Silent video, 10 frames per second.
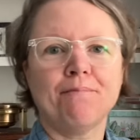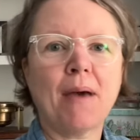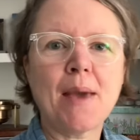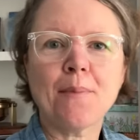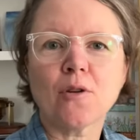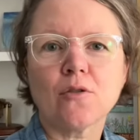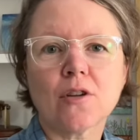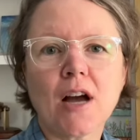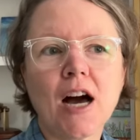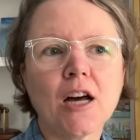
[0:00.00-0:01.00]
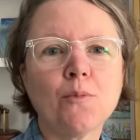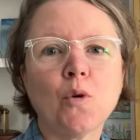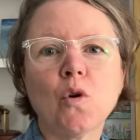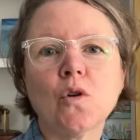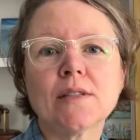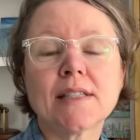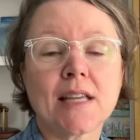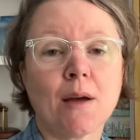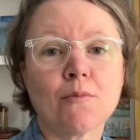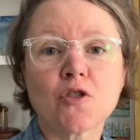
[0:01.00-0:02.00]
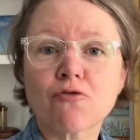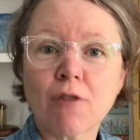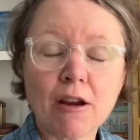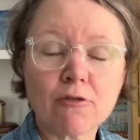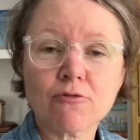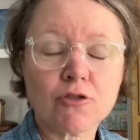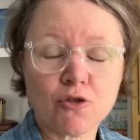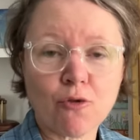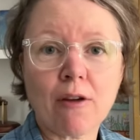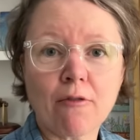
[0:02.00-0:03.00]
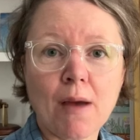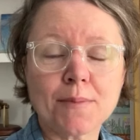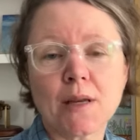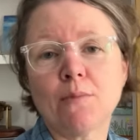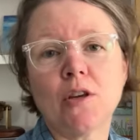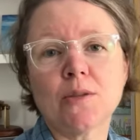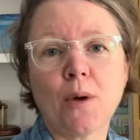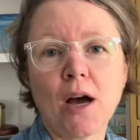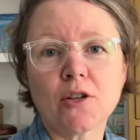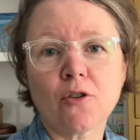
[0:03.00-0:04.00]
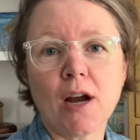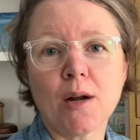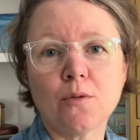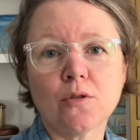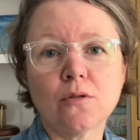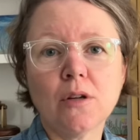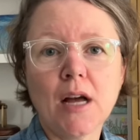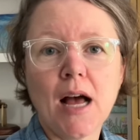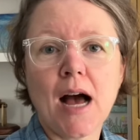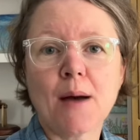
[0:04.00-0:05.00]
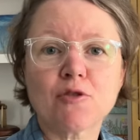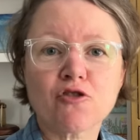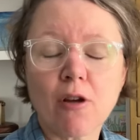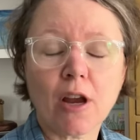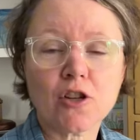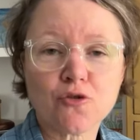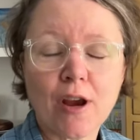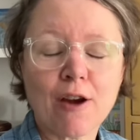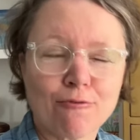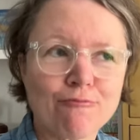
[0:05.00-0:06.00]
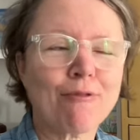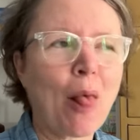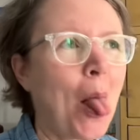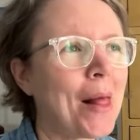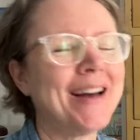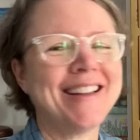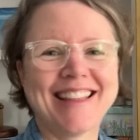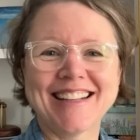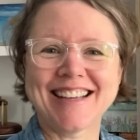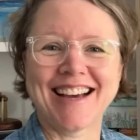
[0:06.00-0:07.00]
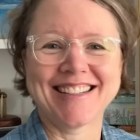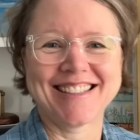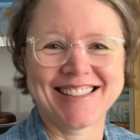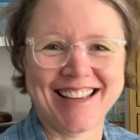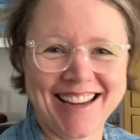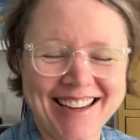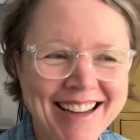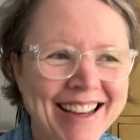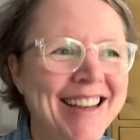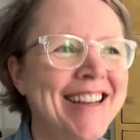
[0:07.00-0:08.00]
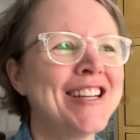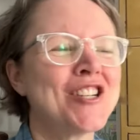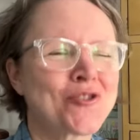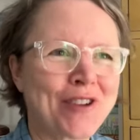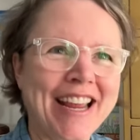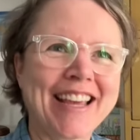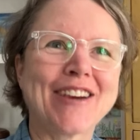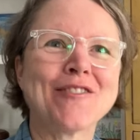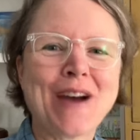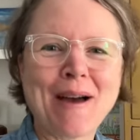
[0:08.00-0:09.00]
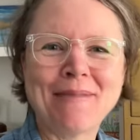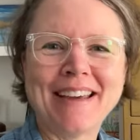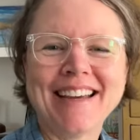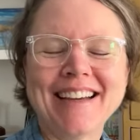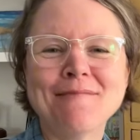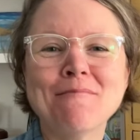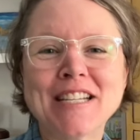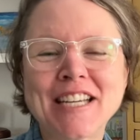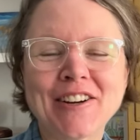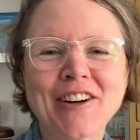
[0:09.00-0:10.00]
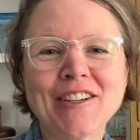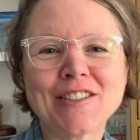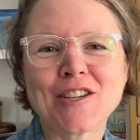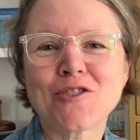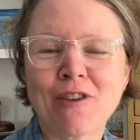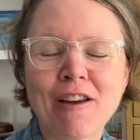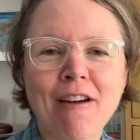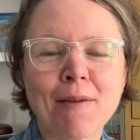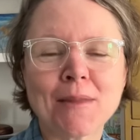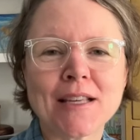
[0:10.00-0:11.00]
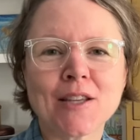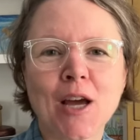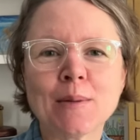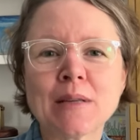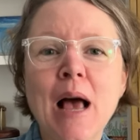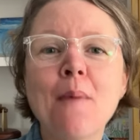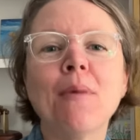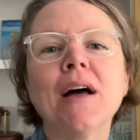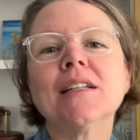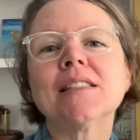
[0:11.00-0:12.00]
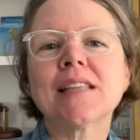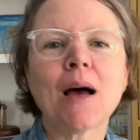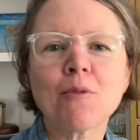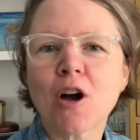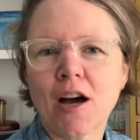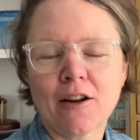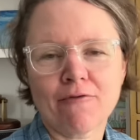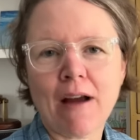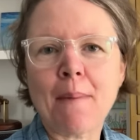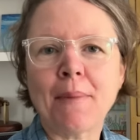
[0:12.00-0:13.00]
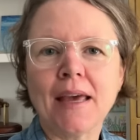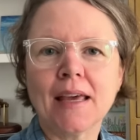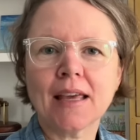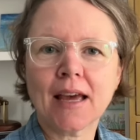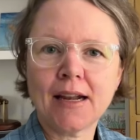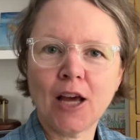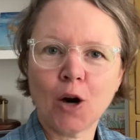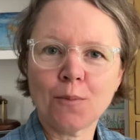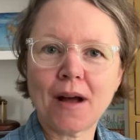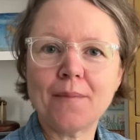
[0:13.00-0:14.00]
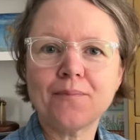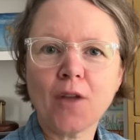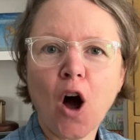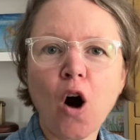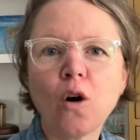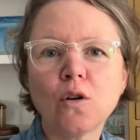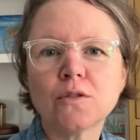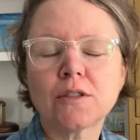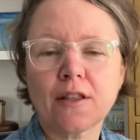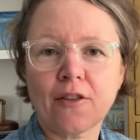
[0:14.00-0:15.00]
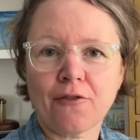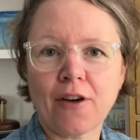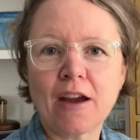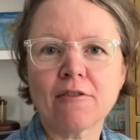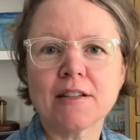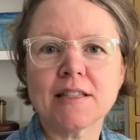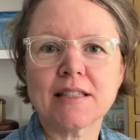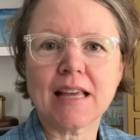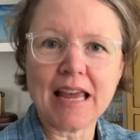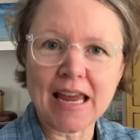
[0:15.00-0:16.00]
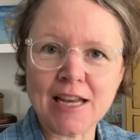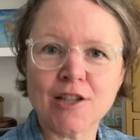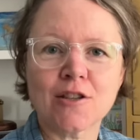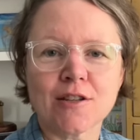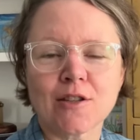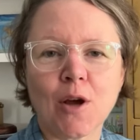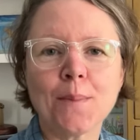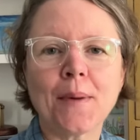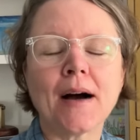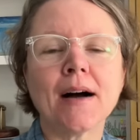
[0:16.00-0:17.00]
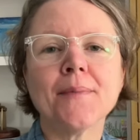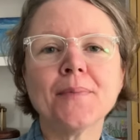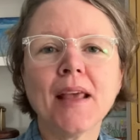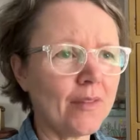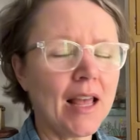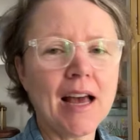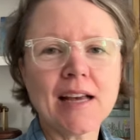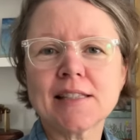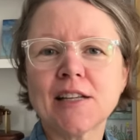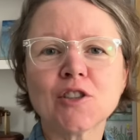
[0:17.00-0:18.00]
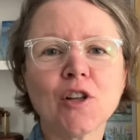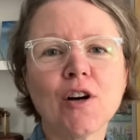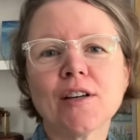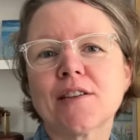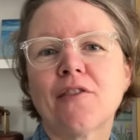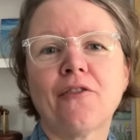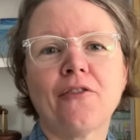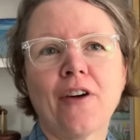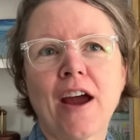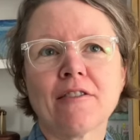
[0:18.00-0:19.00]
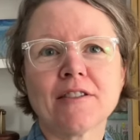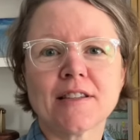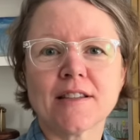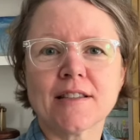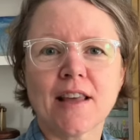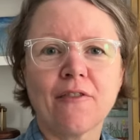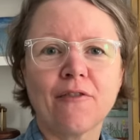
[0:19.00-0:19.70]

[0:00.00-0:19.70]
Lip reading: paper or cardboard. Some shrink wrap, some use biodegradable shrink that's hard to say, shrink wrapping material to shrink wrap their soaps, but some kind of wrapping can help hold the fragrance into the soap bar. Essential oils and fragrances, they're